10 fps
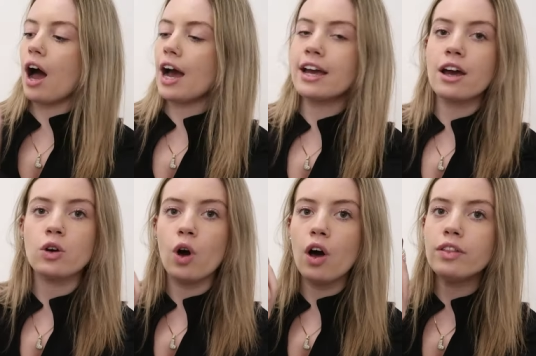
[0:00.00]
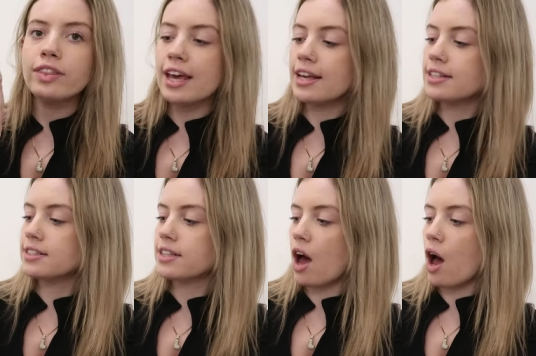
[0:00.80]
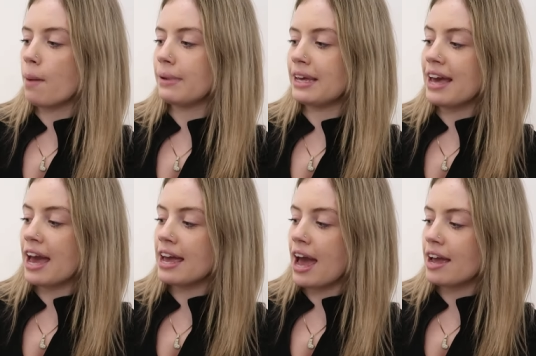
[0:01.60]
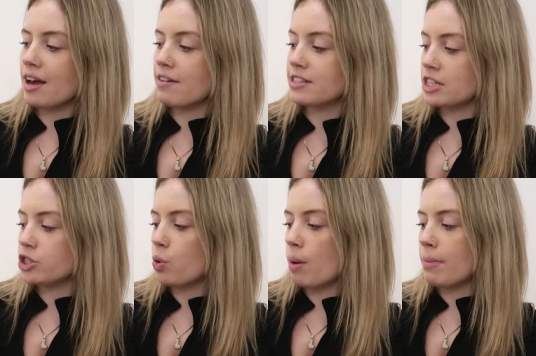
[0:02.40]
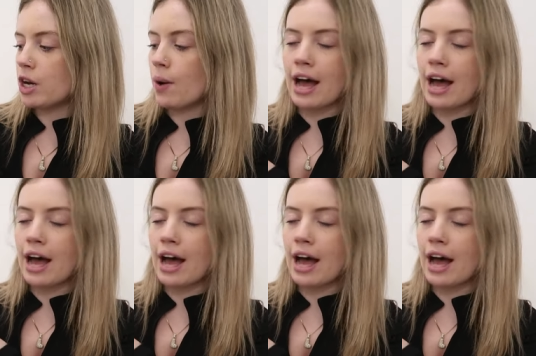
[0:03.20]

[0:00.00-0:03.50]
I got this um, E A A essential amino